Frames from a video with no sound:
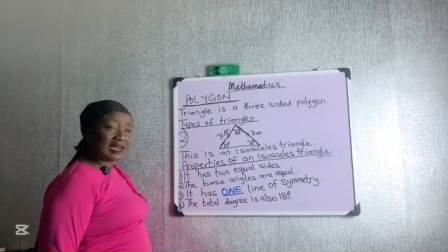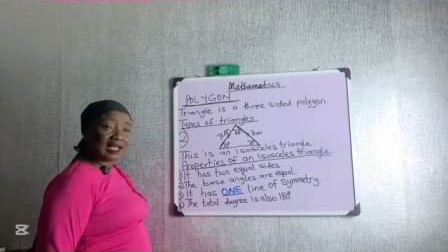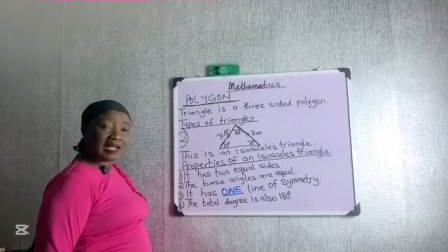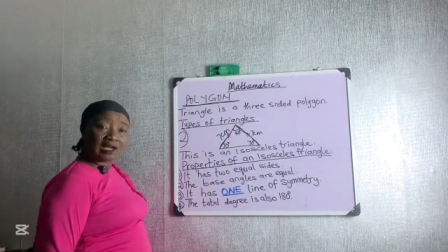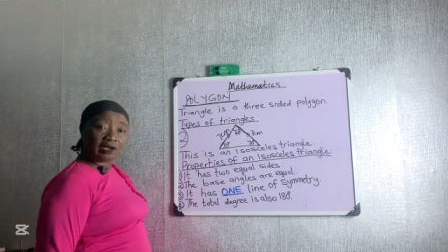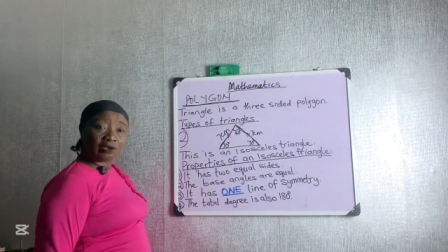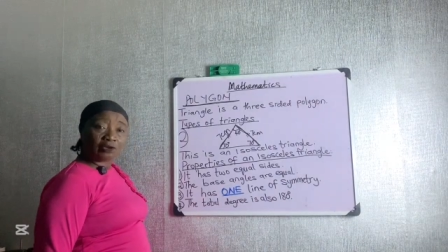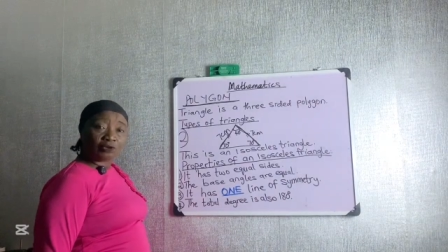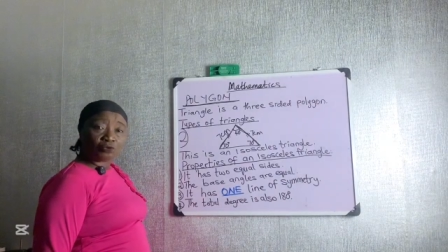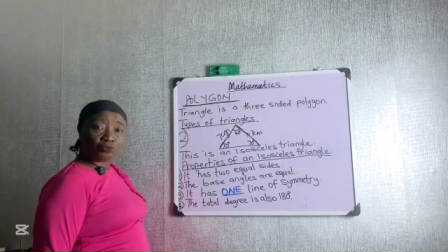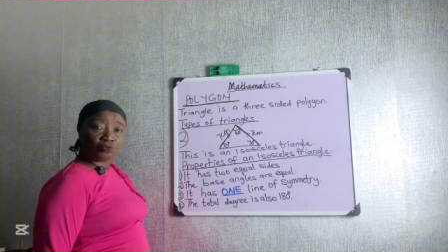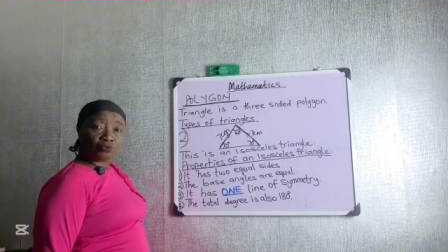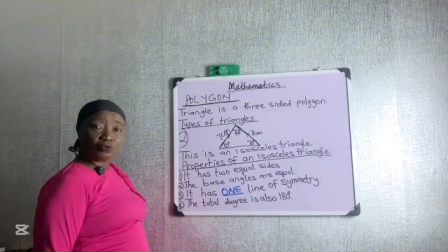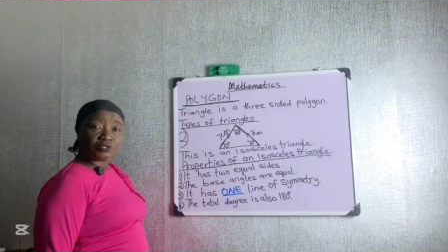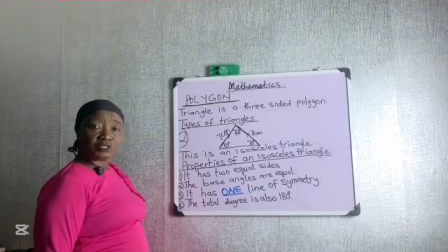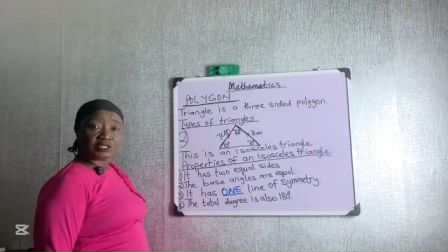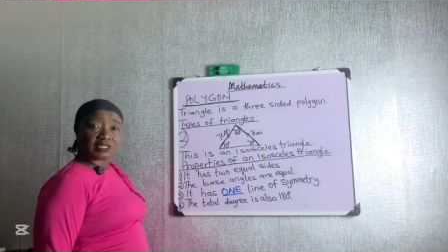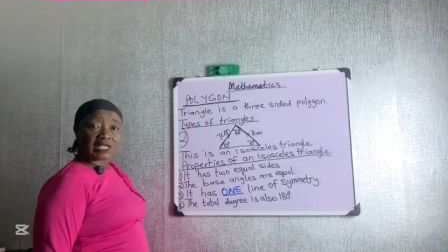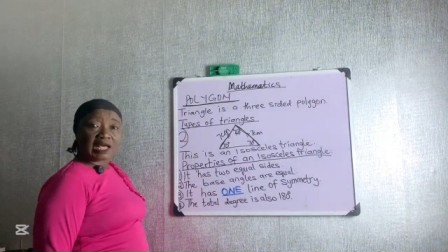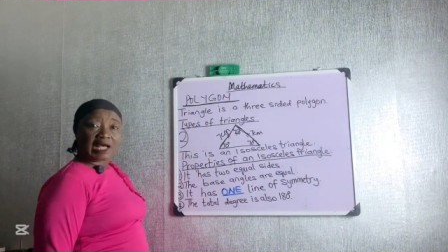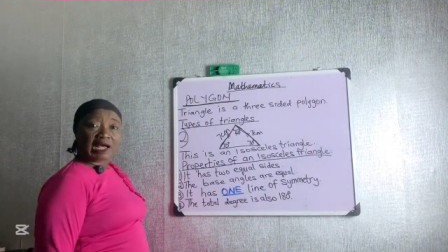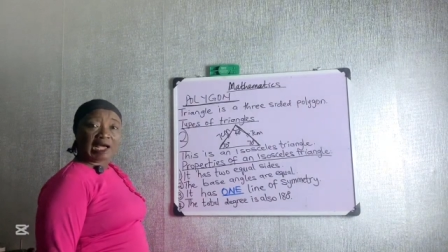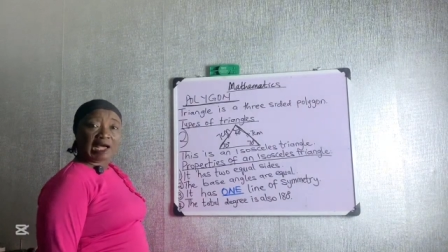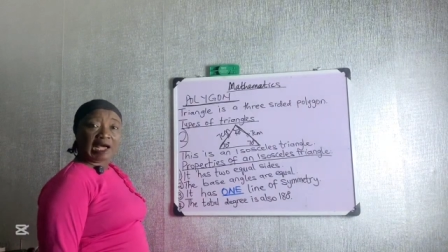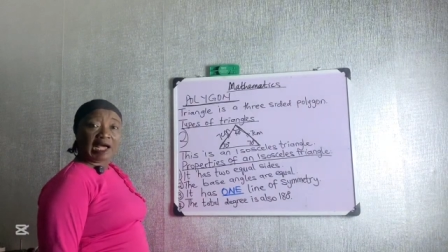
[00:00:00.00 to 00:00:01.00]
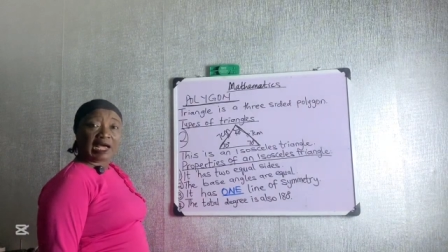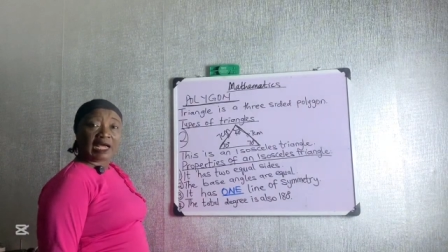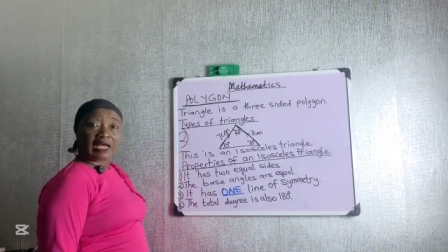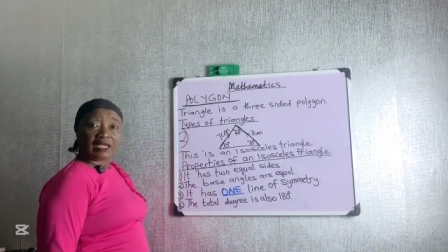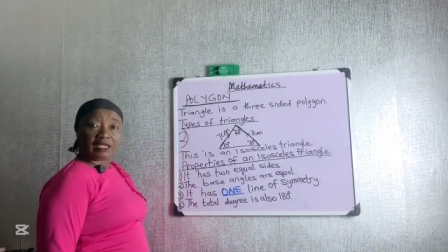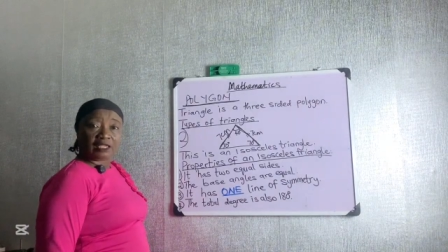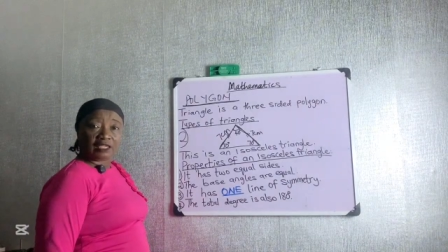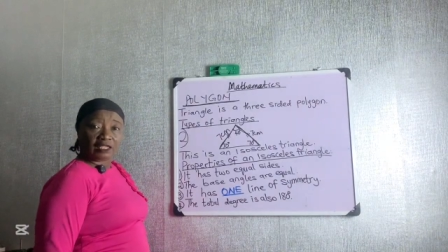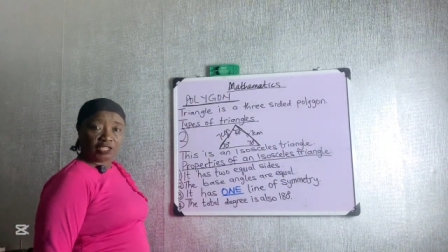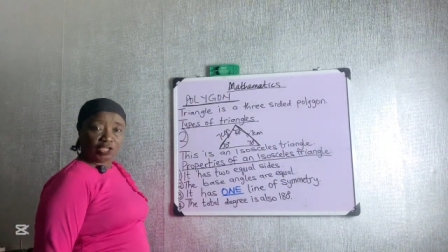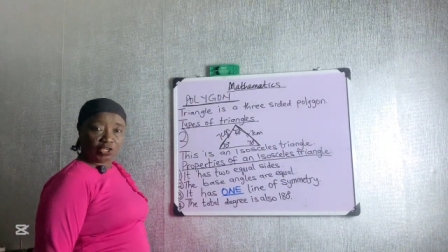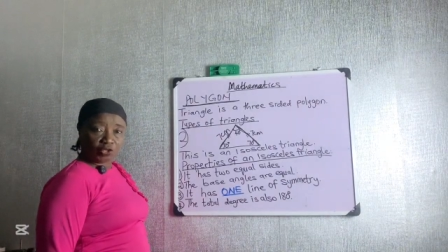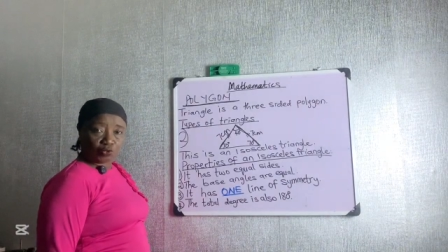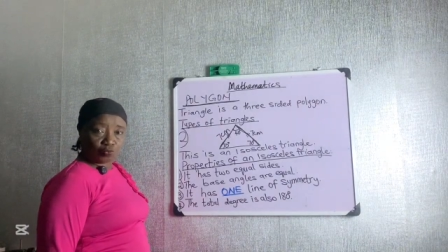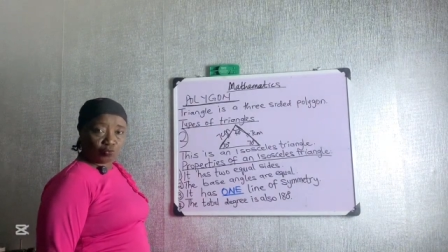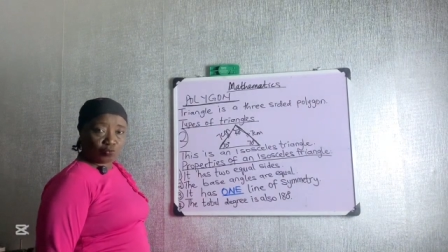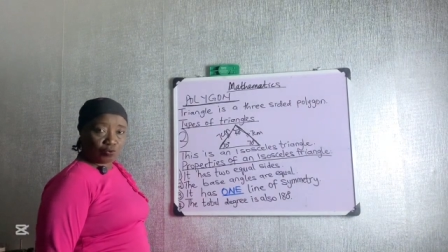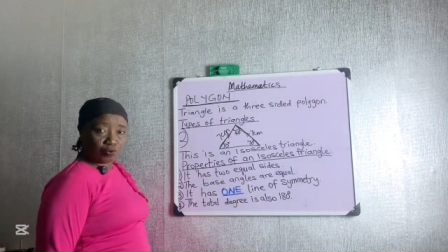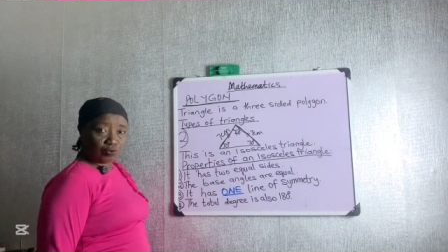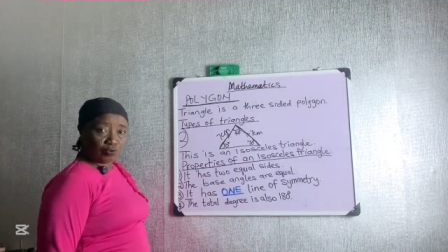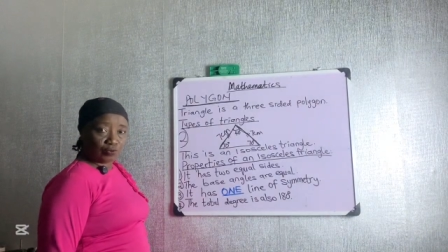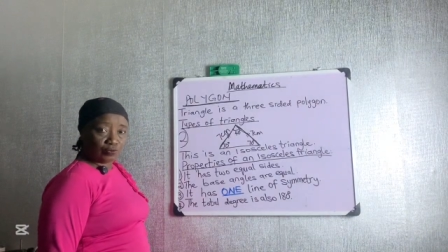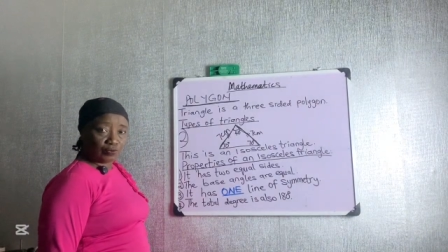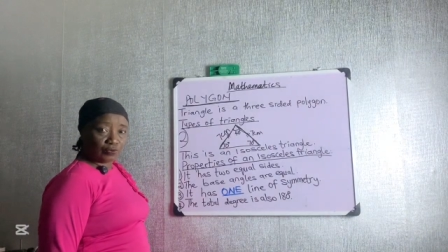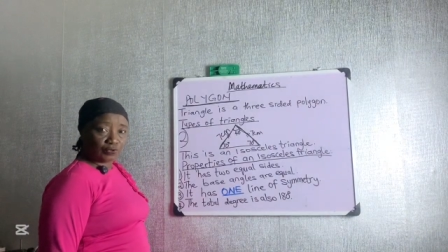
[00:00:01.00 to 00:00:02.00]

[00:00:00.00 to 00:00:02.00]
angles are equal